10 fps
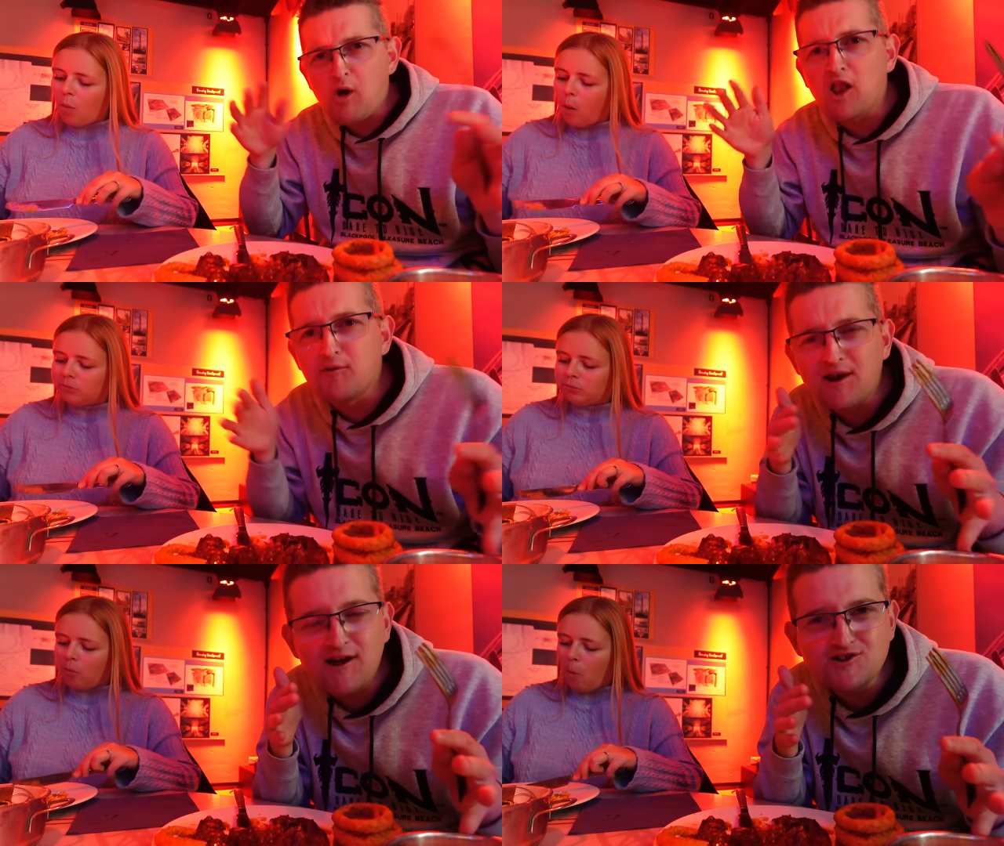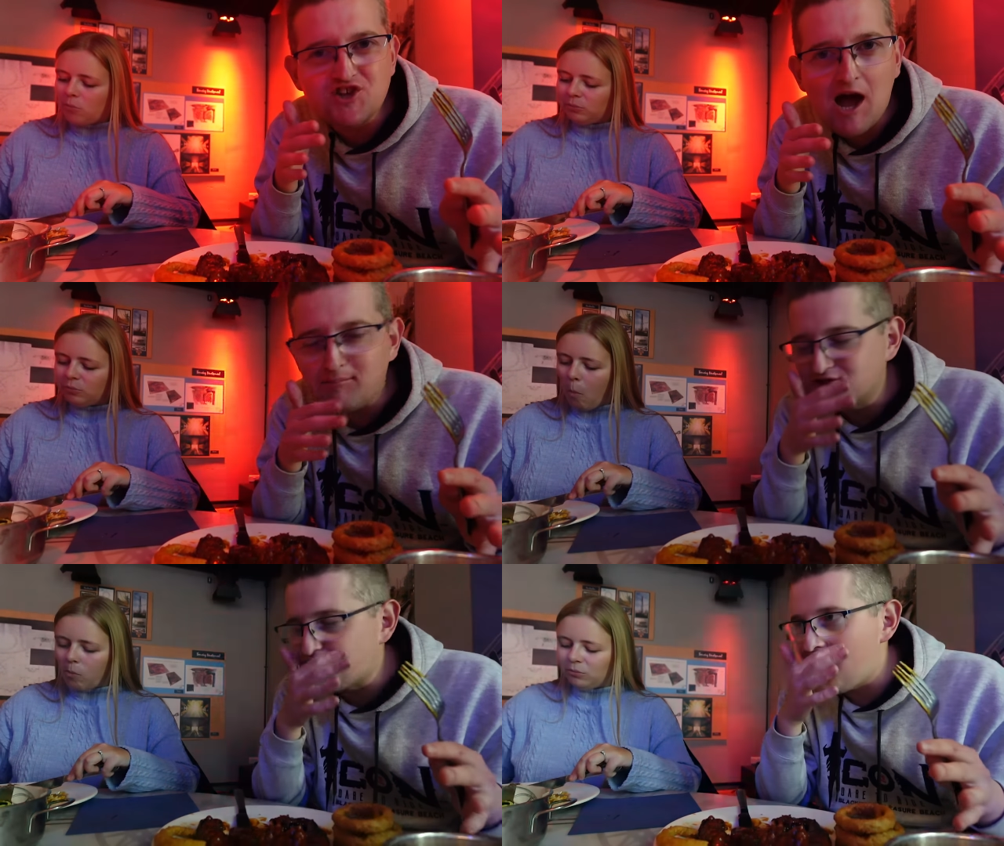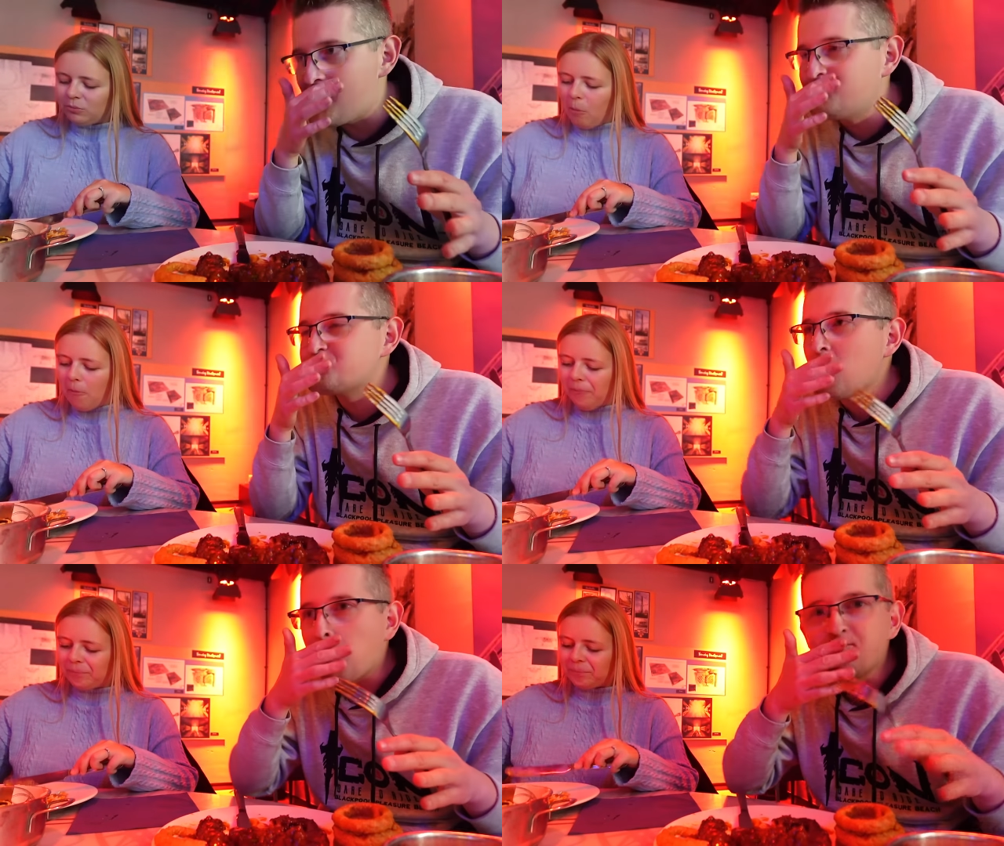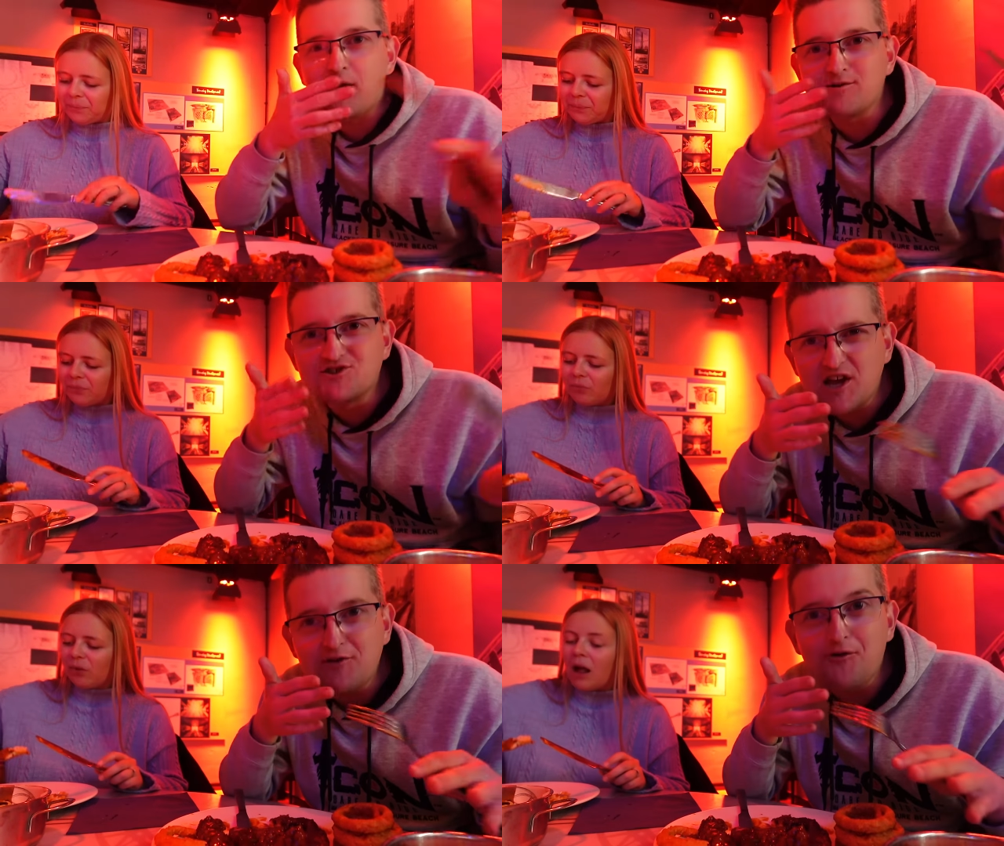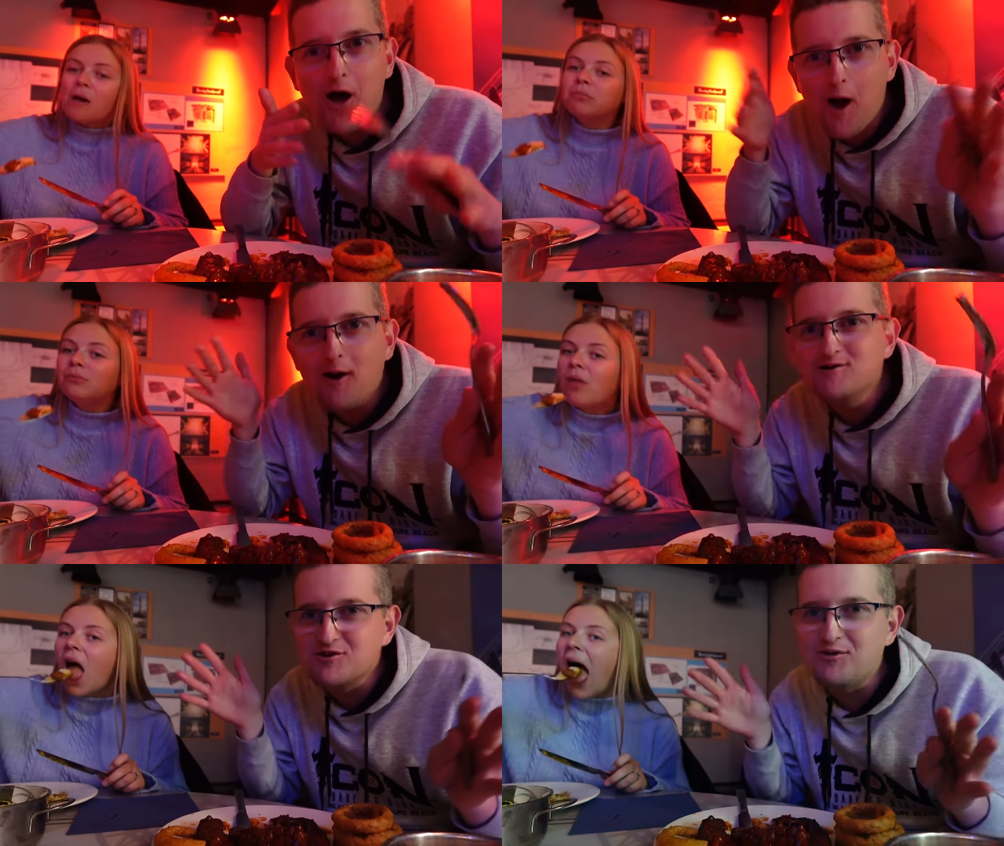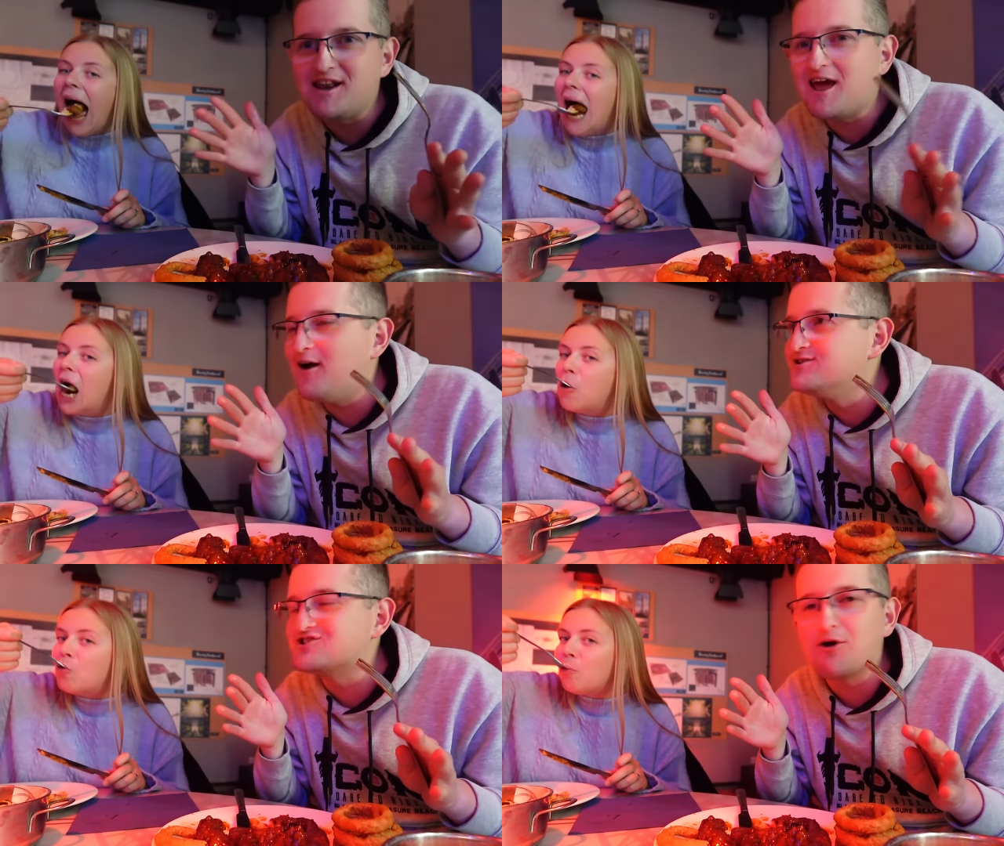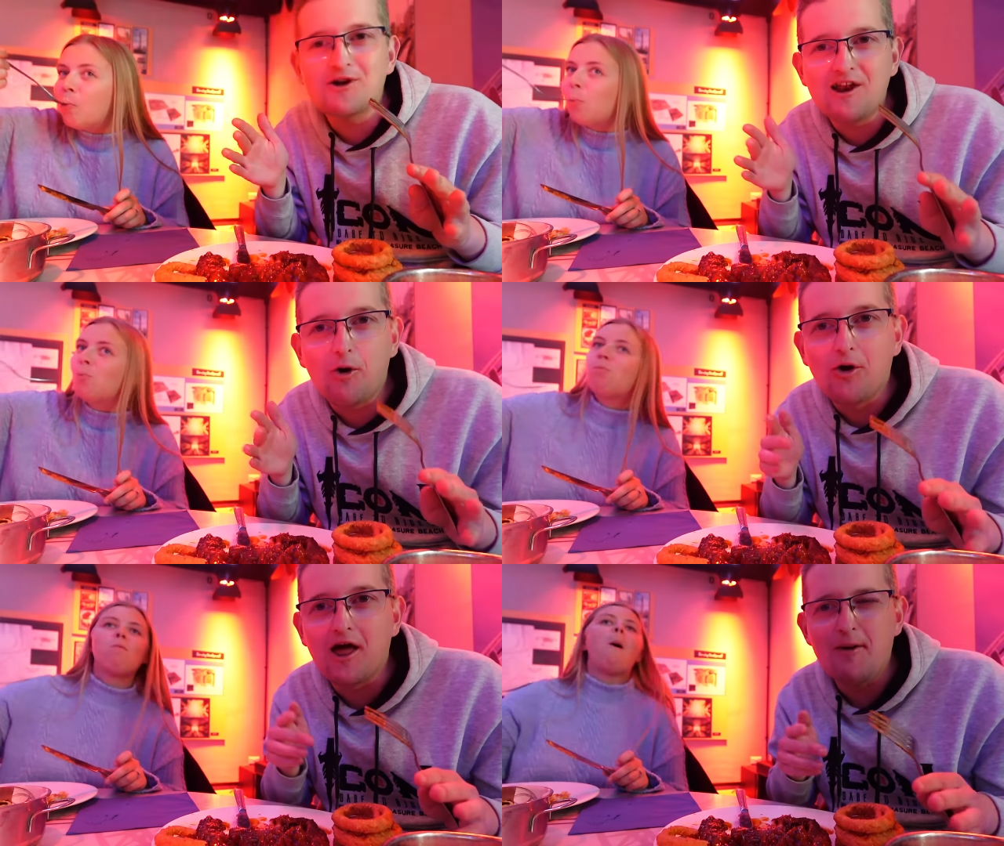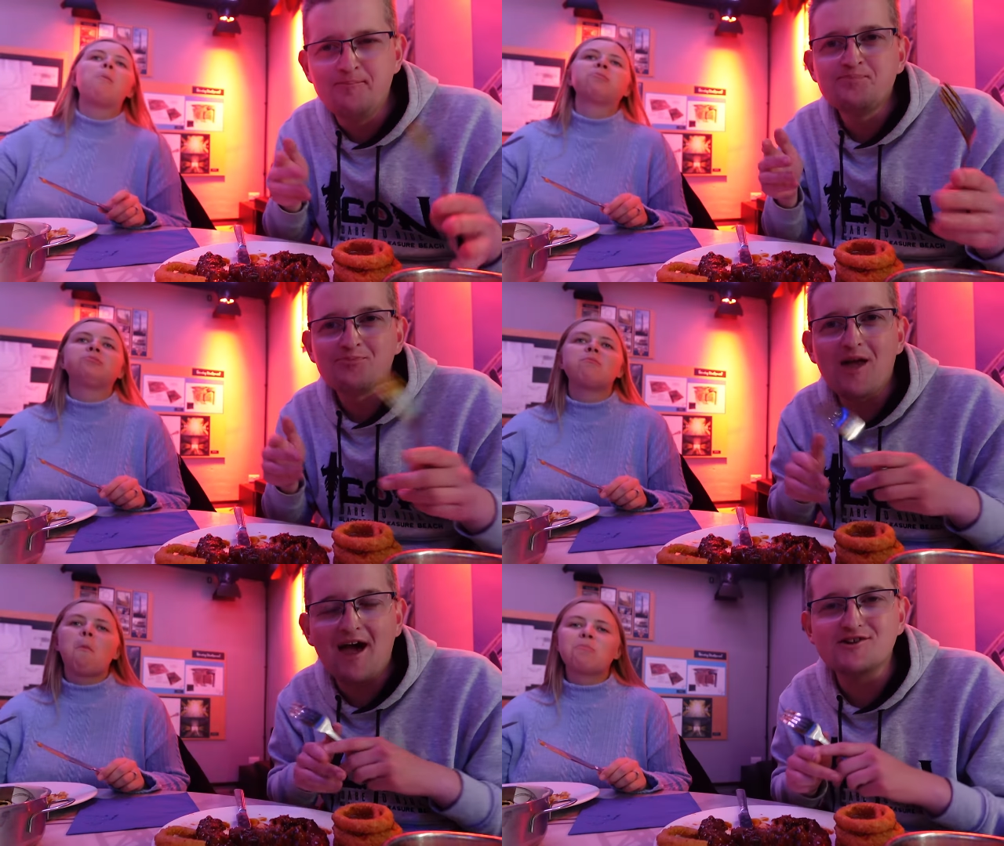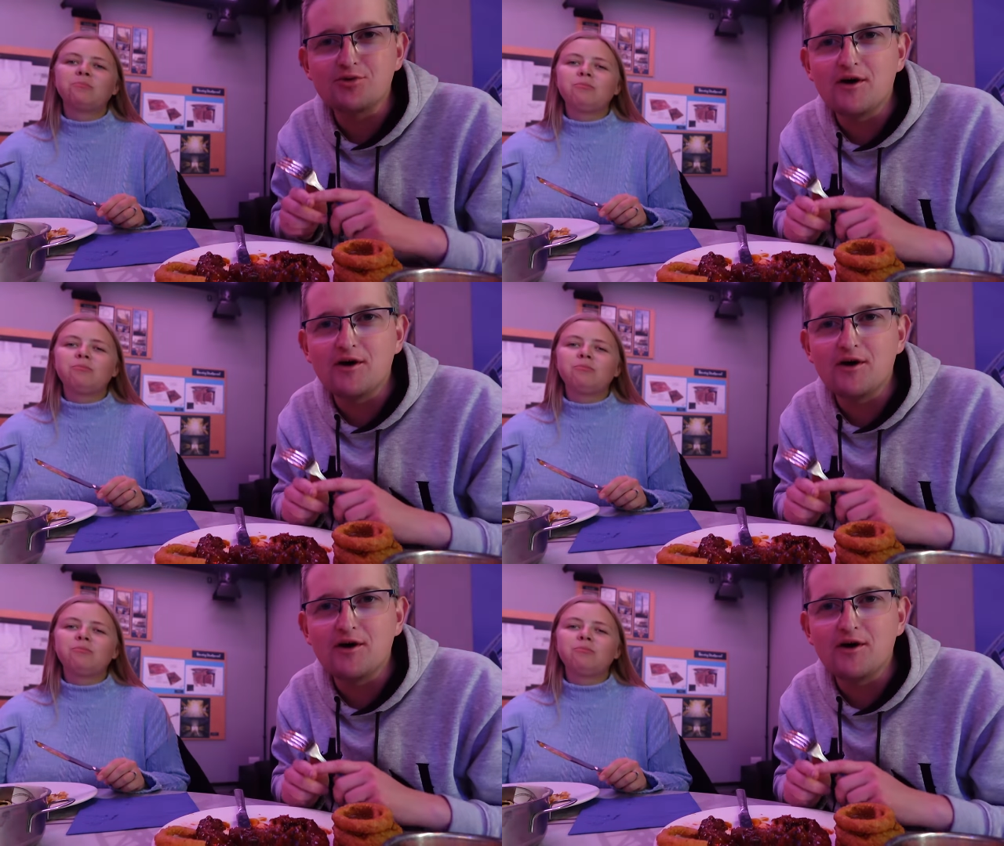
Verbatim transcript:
Speaker 1: I love in here is the atmosphere. Everyone's taking photos and videos, soaking it all in. Yeah, it's